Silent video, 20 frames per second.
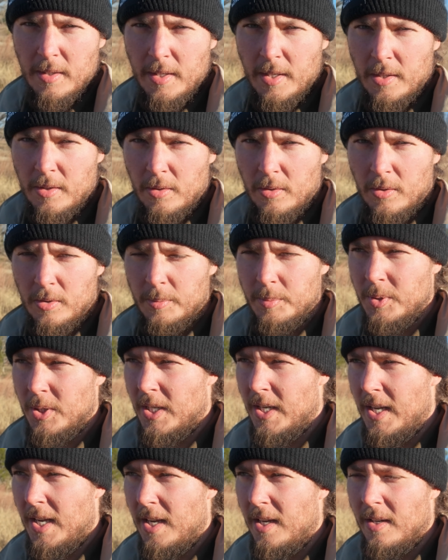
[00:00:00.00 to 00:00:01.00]
the inner loop
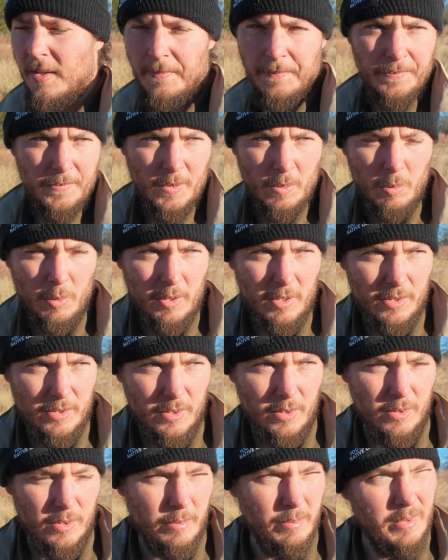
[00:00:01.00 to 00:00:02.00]
today, where there's
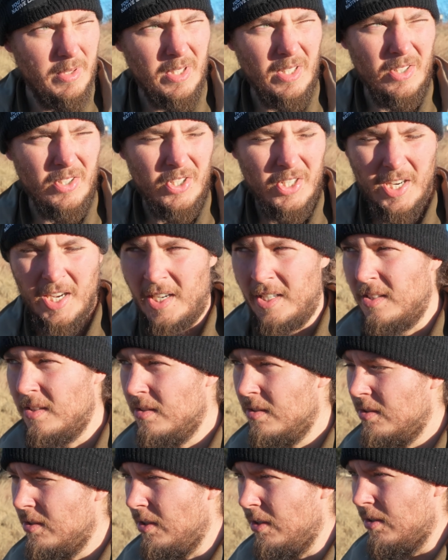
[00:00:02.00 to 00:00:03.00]
still some sunshine.
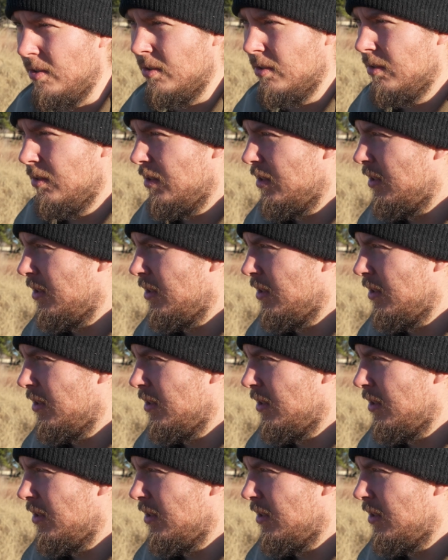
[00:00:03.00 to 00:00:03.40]
So